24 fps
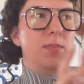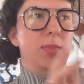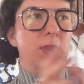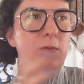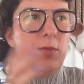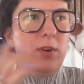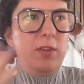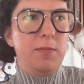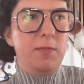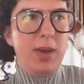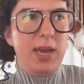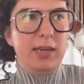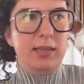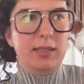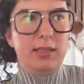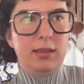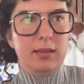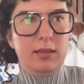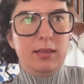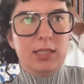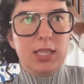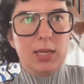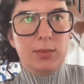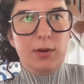We've baked
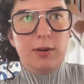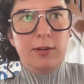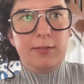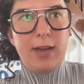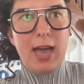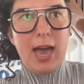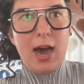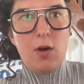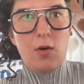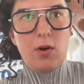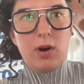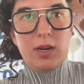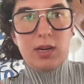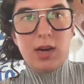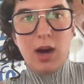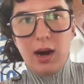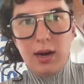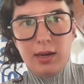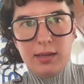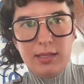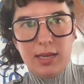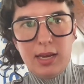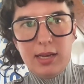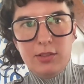in some of our
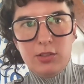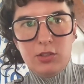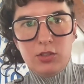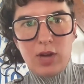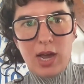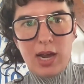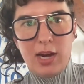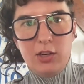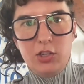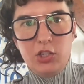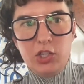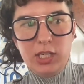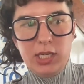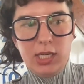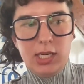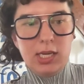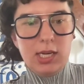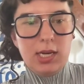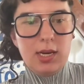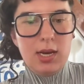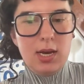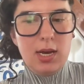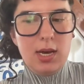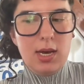content strategy
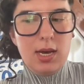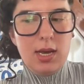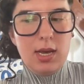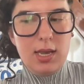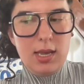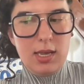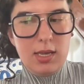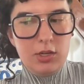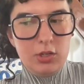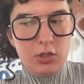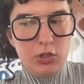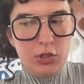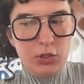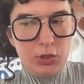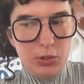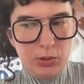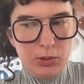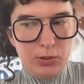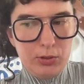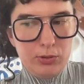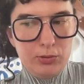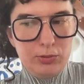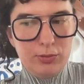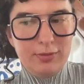
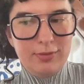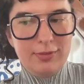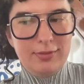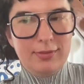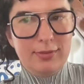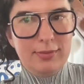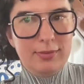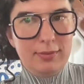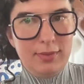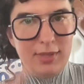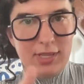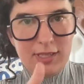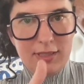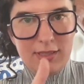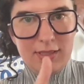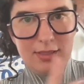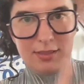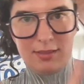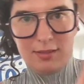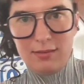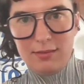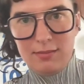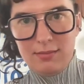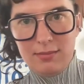into
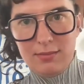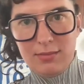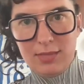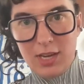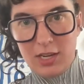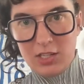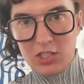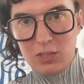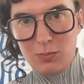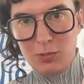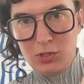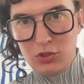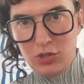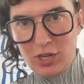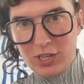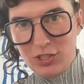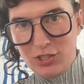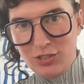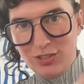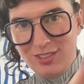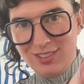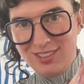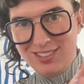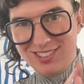this custom
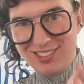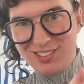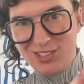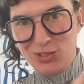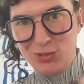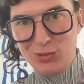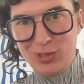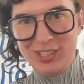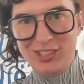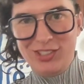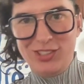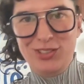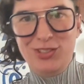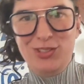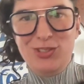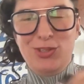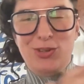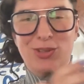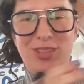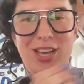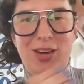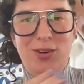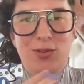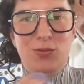instructions situation so
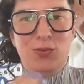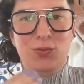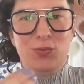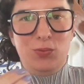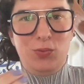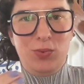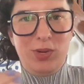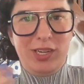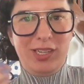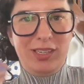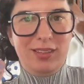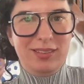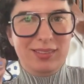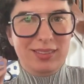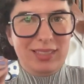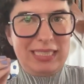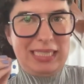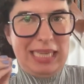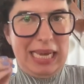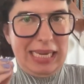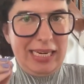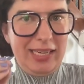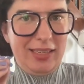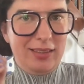that we're
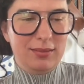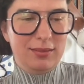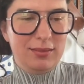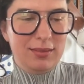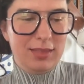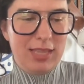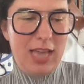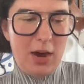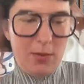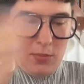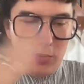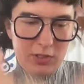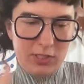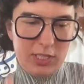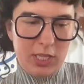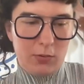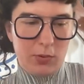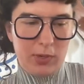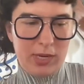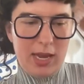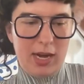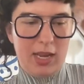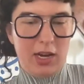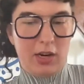getting the outputs that we're
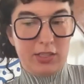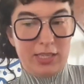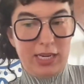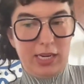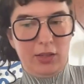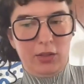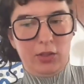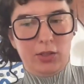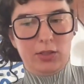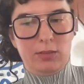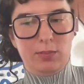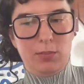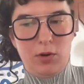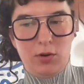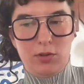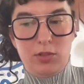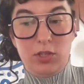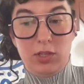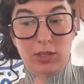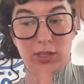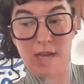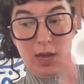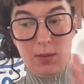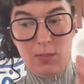getting are tailored both to
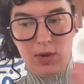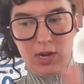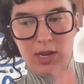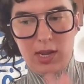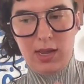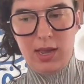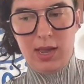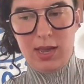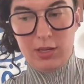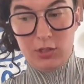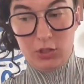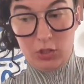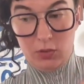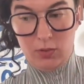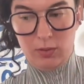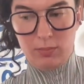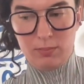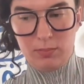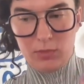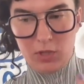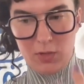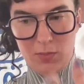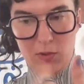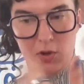the company and to
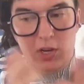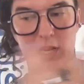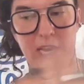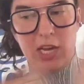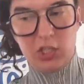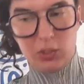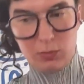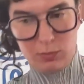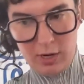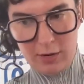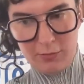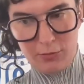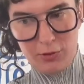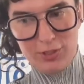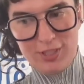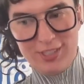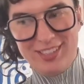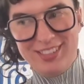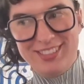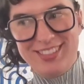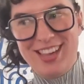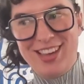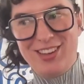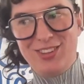communication
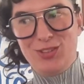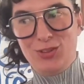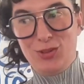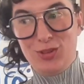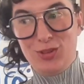preferences and to the